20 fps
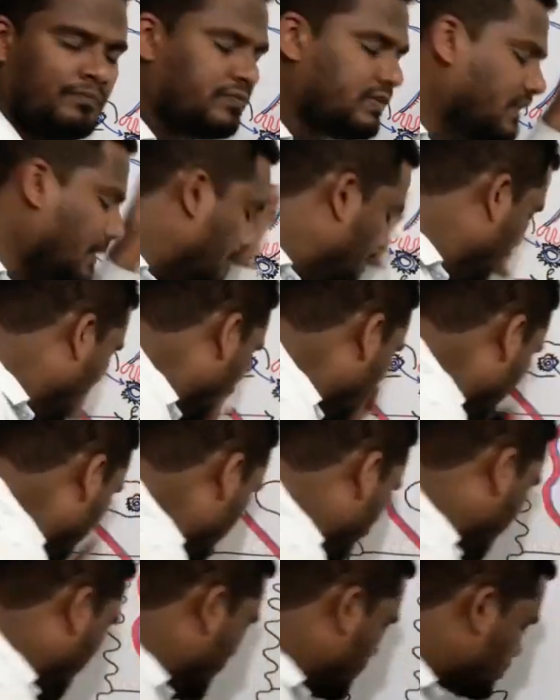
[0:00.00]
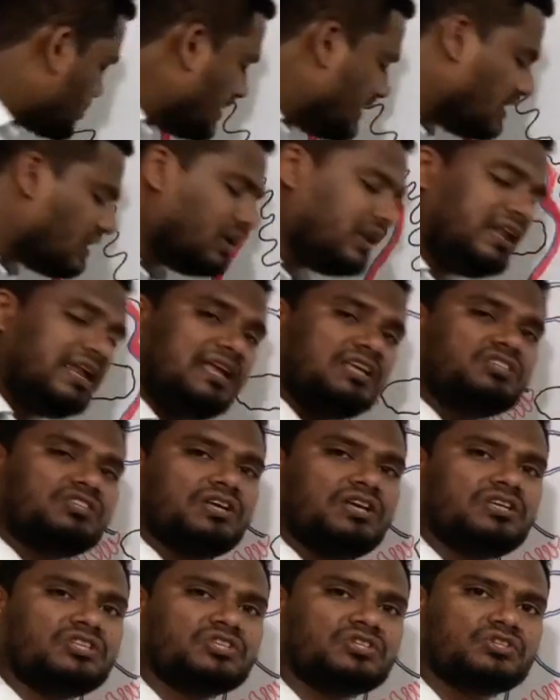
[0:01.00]
the male person
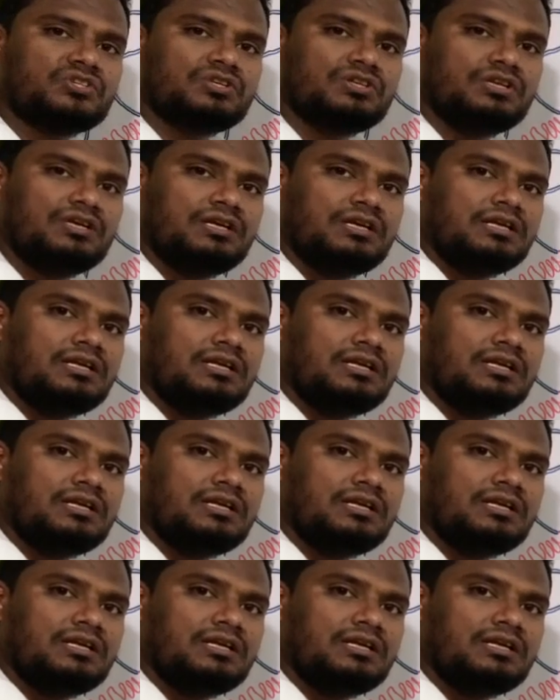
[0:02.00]
releases